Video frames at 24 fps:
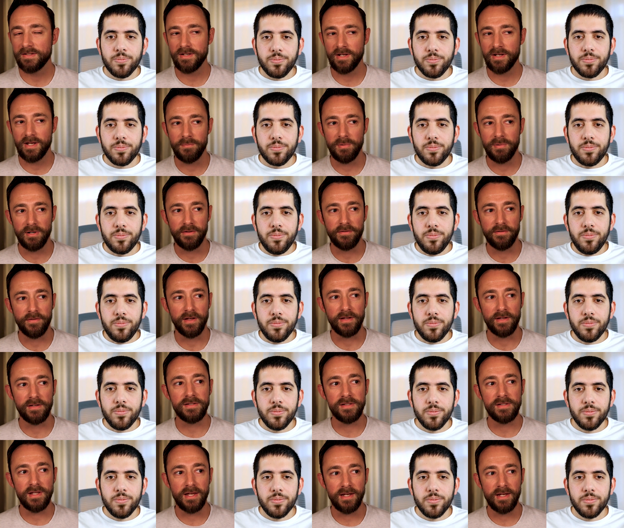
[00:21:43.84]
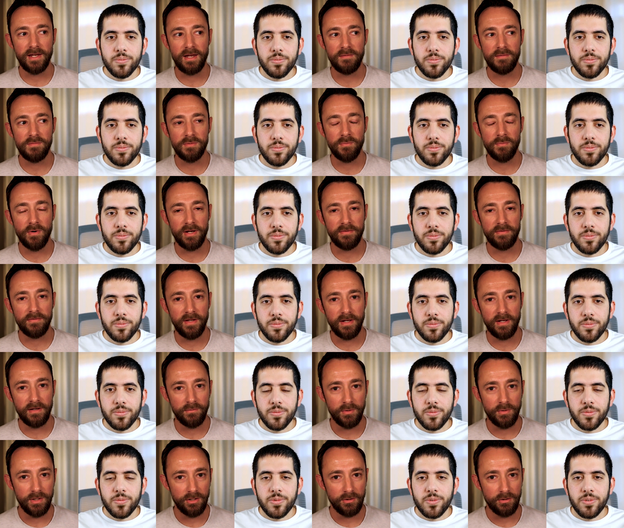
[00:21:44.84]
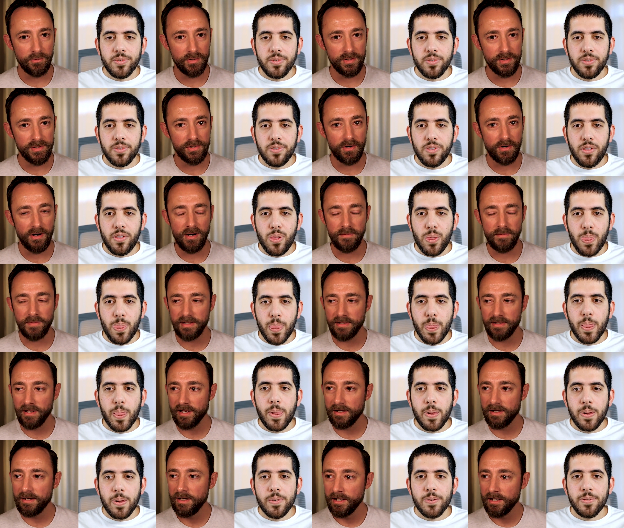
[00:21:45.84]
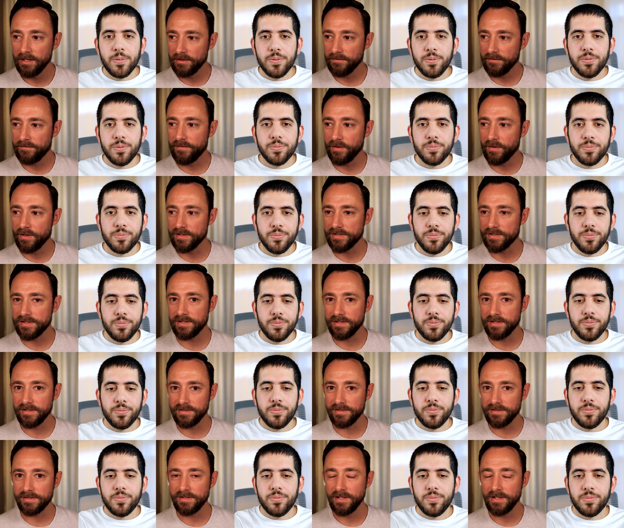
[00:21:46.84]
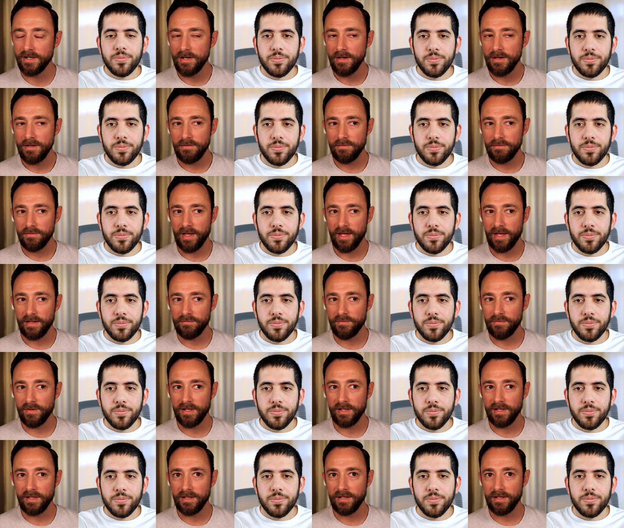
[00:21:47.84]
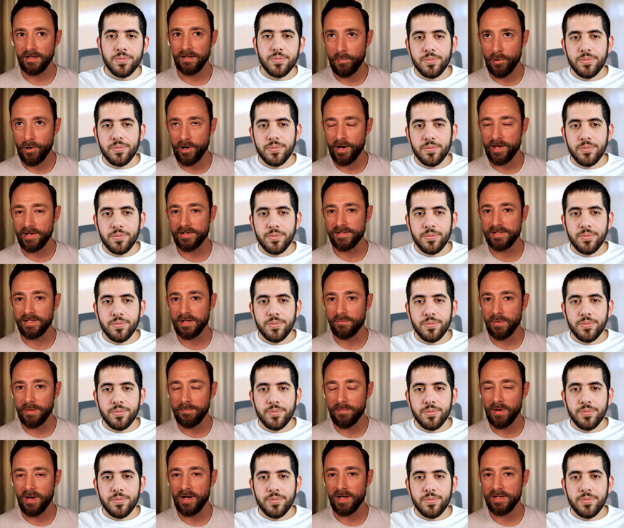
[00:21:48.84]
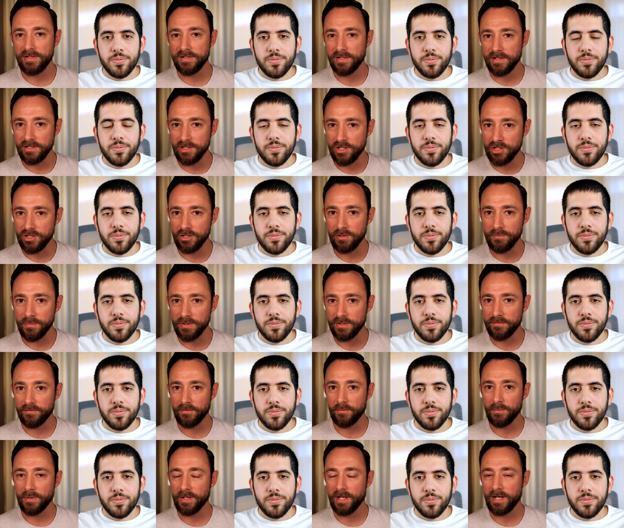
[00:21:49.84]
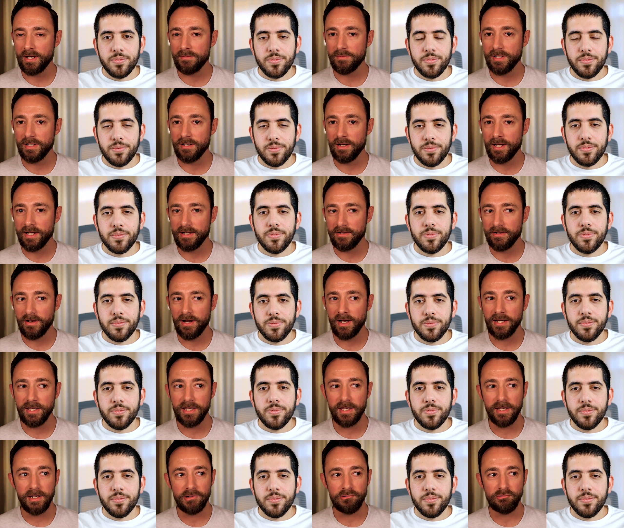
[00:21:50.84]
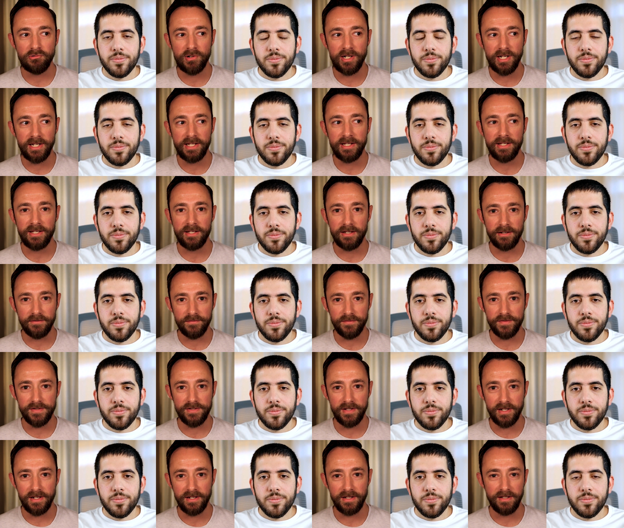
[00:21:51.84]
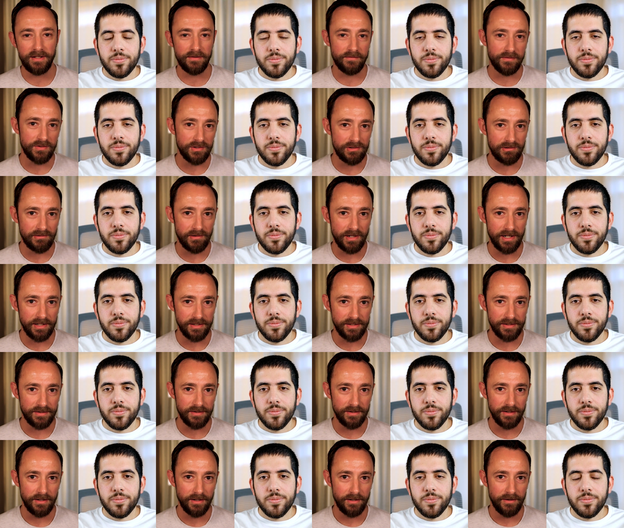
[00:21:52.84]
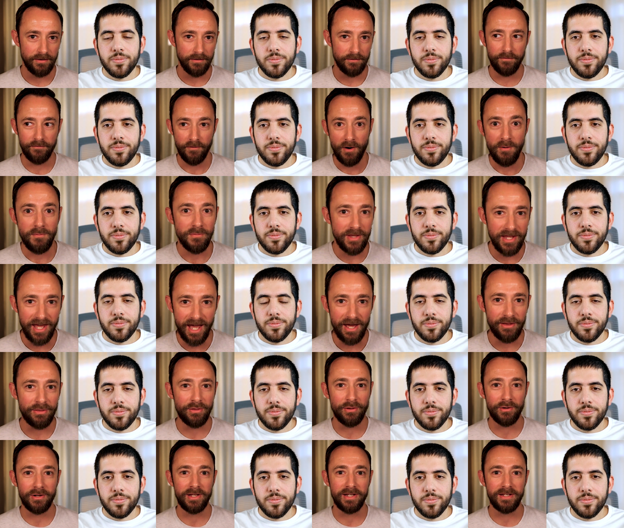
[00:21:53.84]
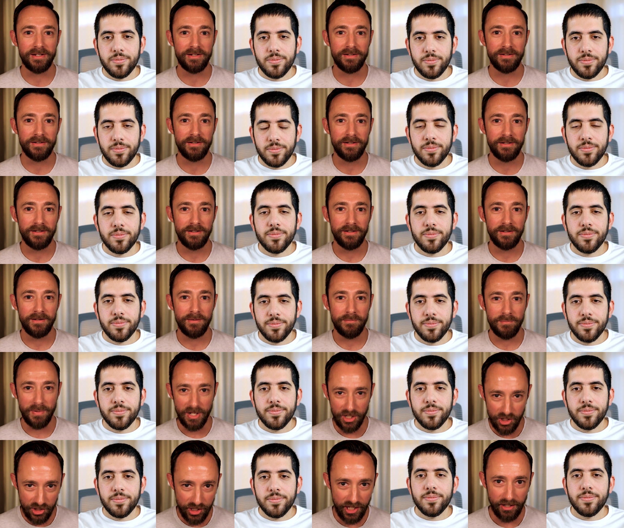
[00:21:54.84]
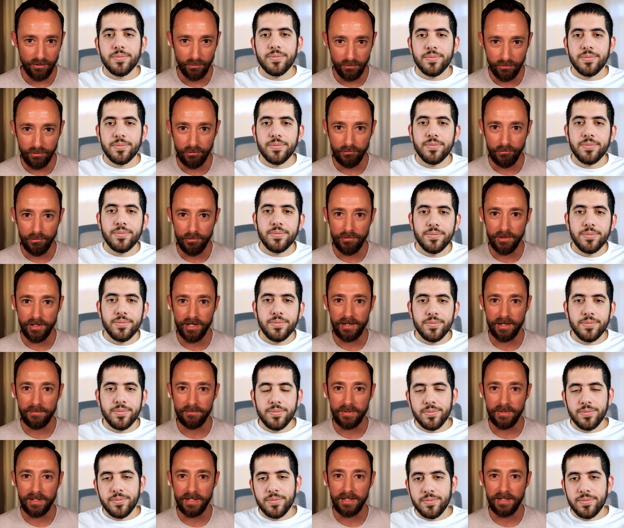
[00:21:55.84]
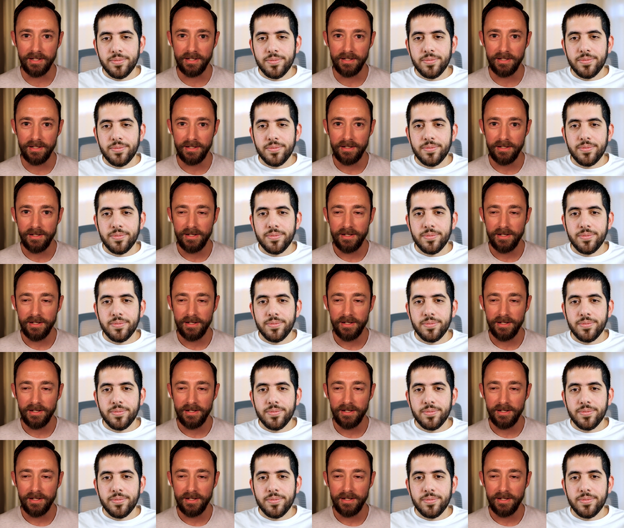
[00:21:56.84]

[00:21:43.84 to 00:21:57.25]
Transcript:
Speaker 1: There's a couple of things that came to mind there when you were describing that. The first is that the products that we buy as consumers from a company like Nike are really gifts that are given to us from the athlete, but channeled through the company.